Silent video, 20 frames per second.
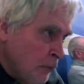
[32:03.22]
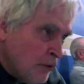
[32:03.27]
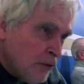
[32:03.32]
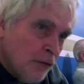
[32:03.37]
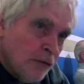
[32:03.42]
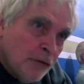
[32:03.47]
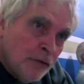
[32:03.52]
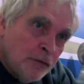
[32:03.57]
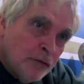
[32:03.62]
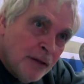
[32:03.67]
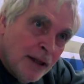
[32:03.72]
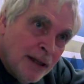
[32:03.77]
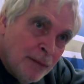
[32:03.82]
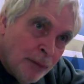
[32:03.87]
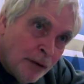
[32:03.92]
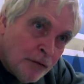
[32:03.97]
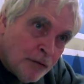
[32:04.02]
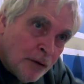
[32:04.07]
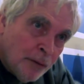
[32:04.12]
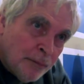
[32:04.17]
wasn't
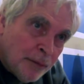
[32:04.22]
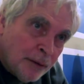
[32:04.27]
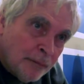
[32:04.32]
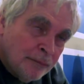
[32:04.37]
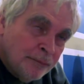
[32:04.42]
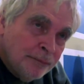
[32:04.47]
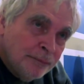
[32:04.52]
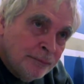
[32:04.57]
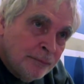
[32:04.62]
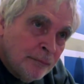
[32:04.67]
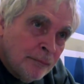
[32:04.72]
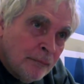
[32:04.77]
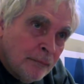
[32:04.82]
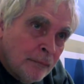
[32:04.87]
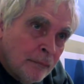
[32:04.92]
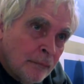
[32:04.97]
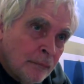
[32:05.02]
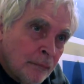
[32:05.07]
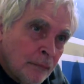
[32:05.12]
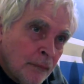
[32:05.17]
sustained by something.
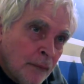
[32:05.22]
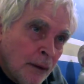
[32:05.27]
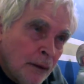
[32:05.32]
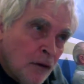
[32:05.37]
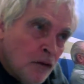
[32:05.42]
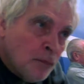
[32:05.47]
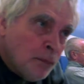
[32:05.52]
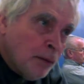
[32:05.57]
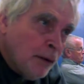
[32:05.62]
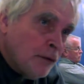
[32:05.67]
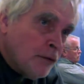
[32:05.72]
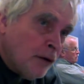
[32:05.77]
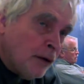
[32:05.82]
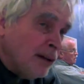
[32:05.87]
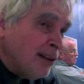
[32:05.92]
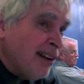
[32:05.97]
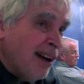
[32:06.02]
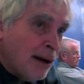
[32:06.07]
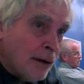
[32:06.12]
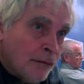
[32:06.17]
And this place
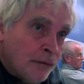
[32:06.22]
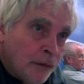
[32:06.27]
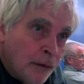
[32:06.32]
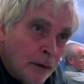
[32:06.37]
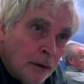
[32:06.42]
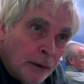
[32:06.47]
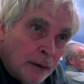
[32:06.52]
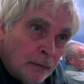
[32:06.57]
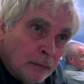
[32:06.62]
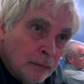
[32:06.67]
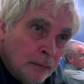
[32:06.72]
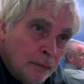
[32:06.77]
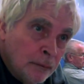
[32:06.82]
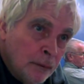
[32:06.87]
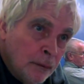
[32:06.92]
had a lot of feeling.